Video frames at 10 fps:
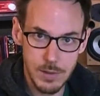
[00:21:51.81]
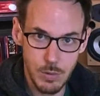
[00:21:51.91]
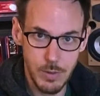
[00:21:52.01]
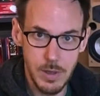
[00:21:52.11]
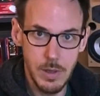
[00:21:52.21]
So
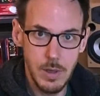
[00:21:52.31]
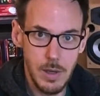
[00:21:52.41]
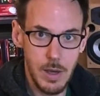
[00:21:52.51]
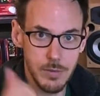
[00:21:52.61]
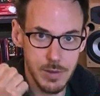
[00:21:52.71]
we
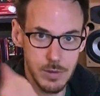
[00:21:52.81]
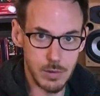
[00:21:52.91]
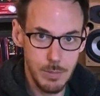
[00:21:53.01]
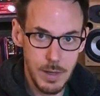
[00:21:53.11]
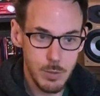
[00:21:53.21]
have this on
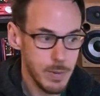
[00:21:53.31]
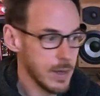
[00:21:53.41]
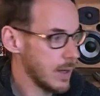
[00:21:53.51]
the patch bay,